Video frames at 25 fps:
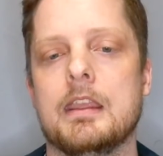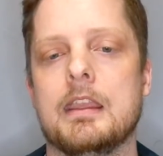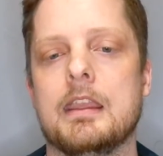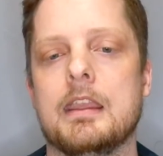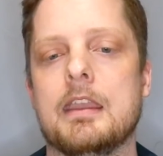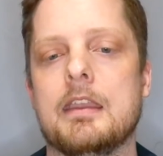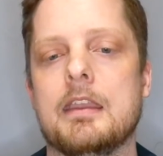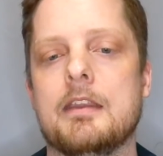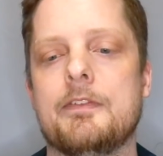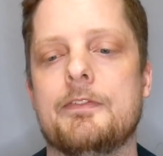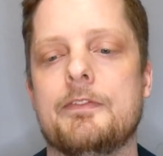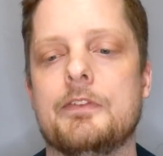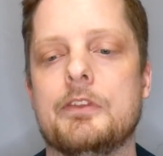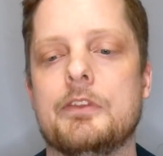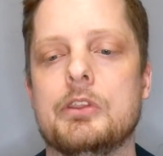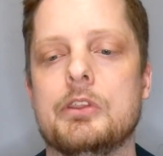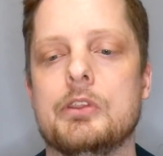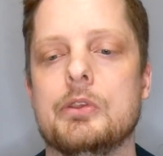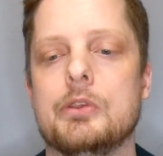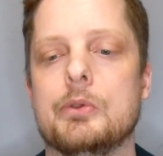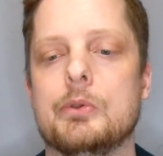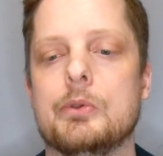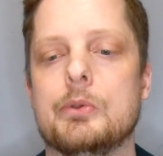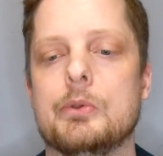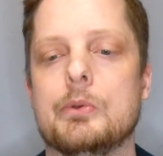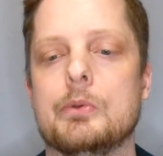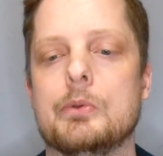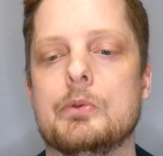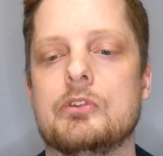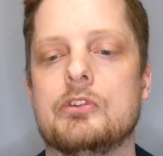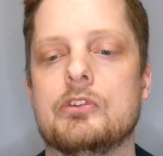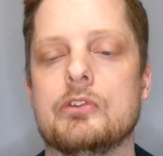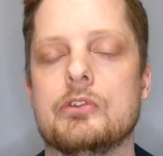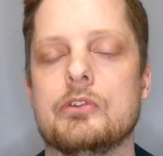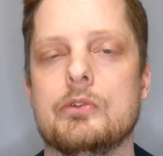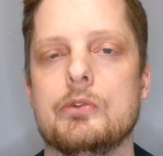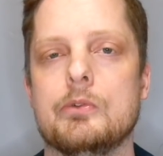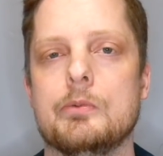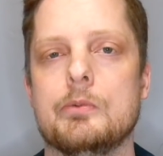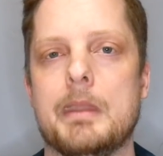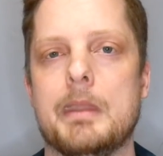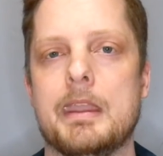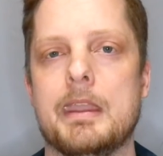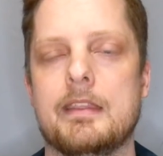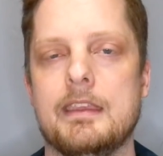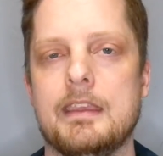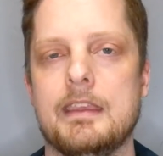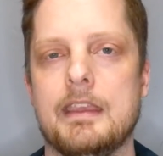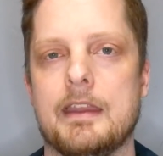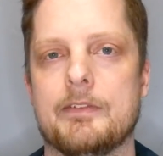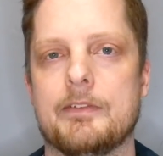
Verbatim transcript: if you do make the